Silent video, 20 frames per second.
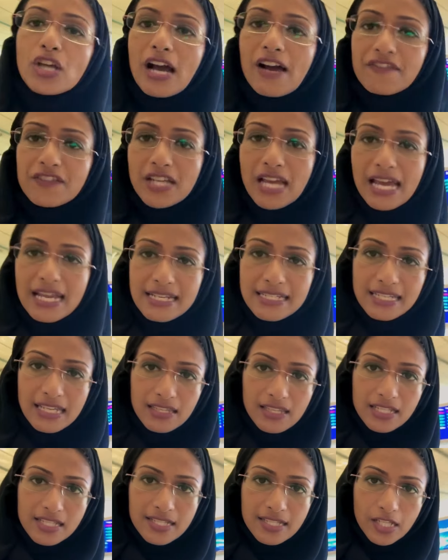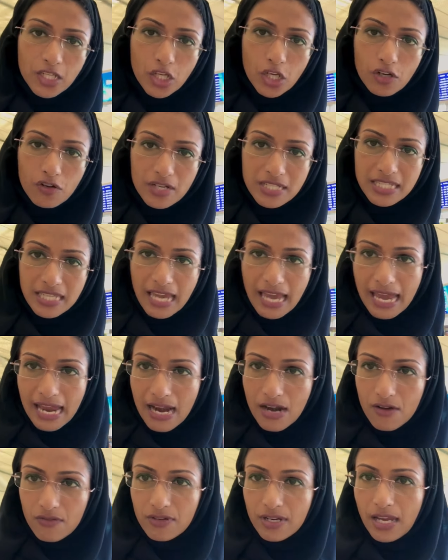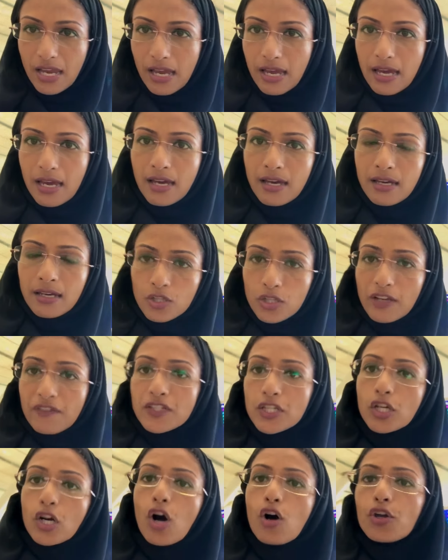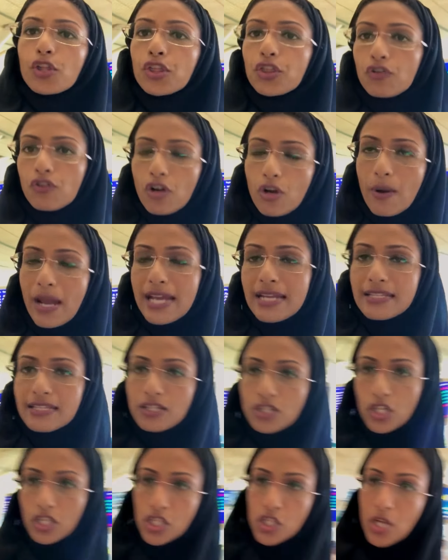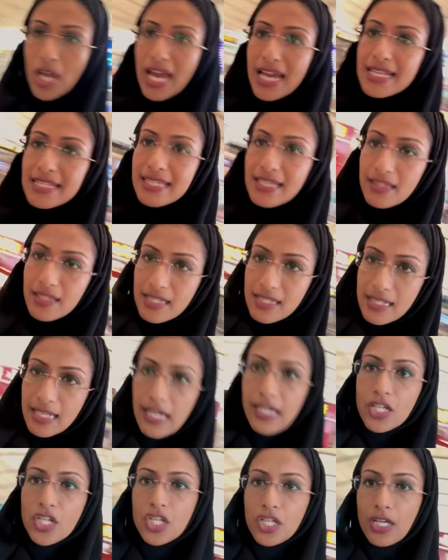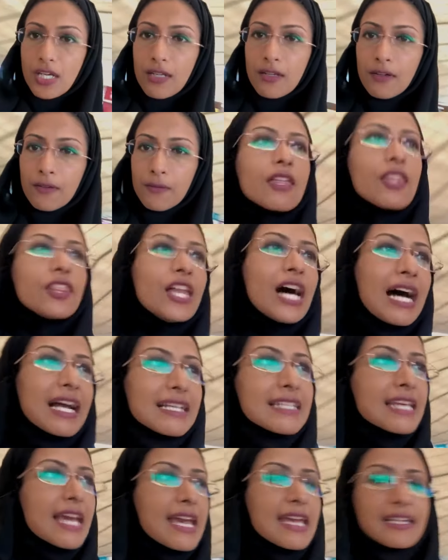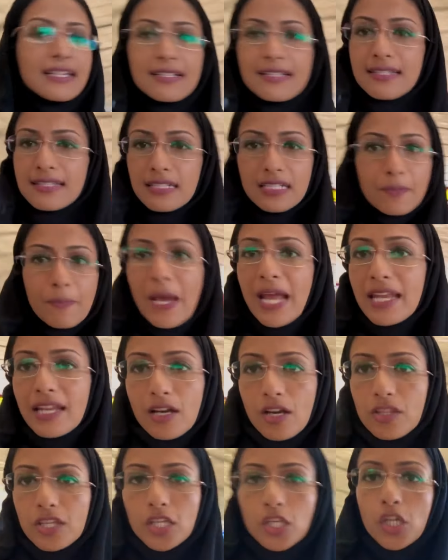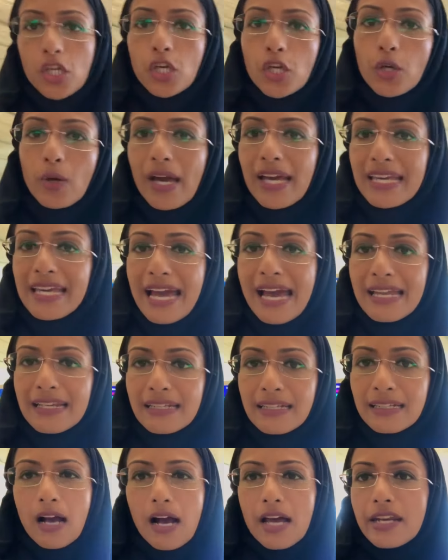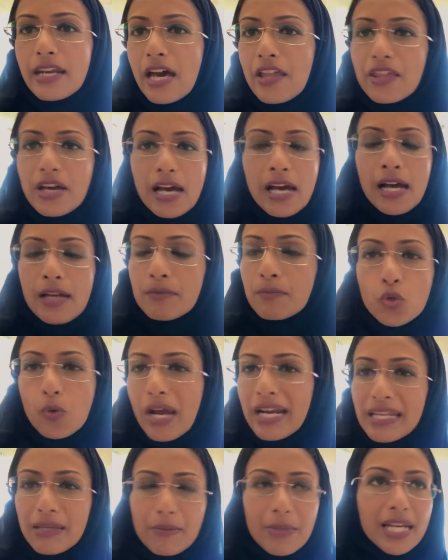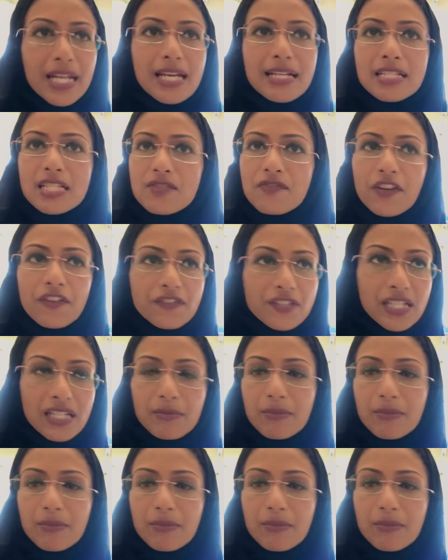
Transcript: have to enter this security area. You have to go through it just to enter the station. That takes, depending on the queue, again, another 20 minutes, 15